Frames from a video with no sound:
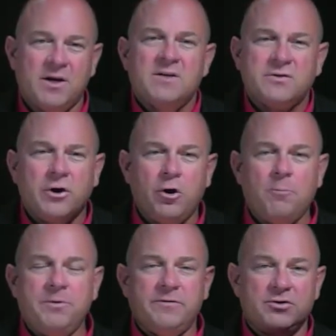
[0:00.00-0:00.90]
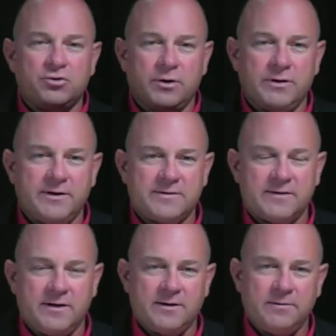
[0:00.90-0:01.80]
So I hope you've enjoyed this
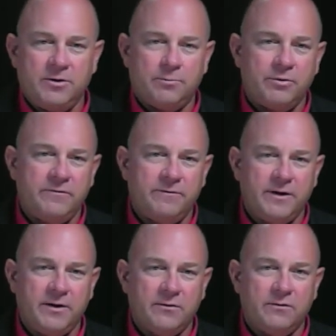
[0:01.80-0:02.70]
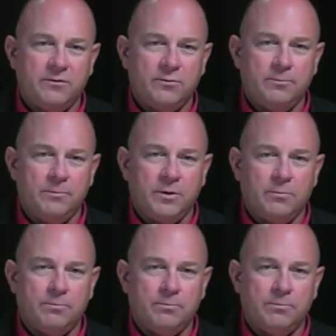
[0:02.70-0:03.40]
uh, you know, brief video to you know,